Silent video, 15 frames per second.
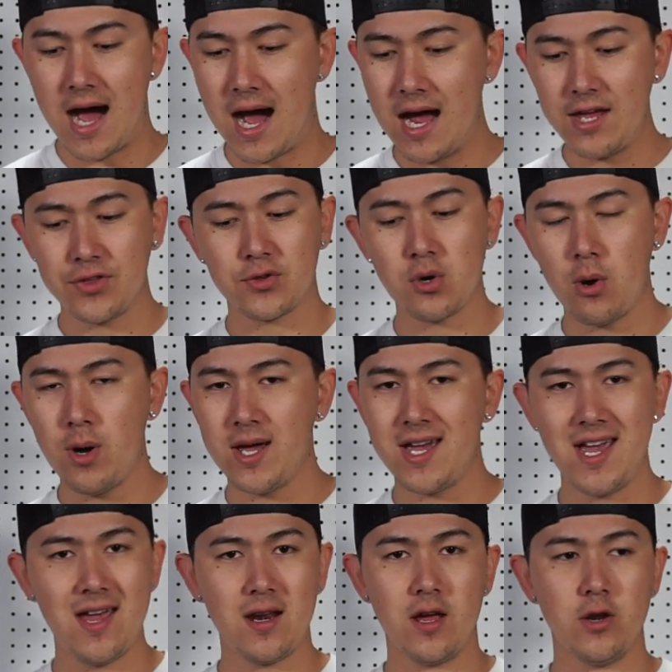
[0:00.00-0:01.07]
I throw it
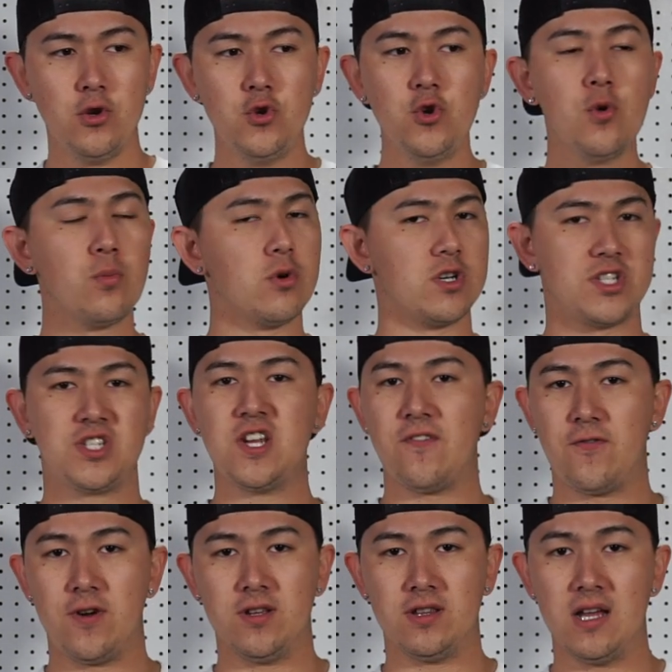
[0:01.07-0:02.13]
in numerous
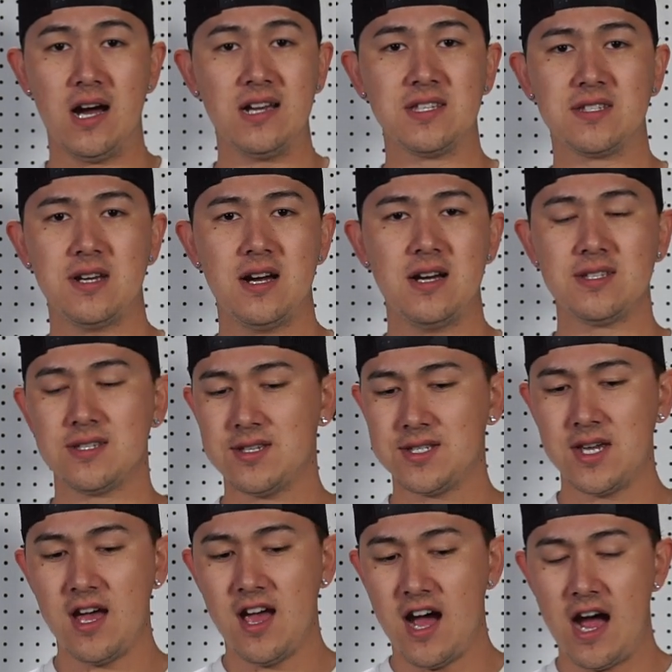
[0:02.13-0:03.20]
different line sizes.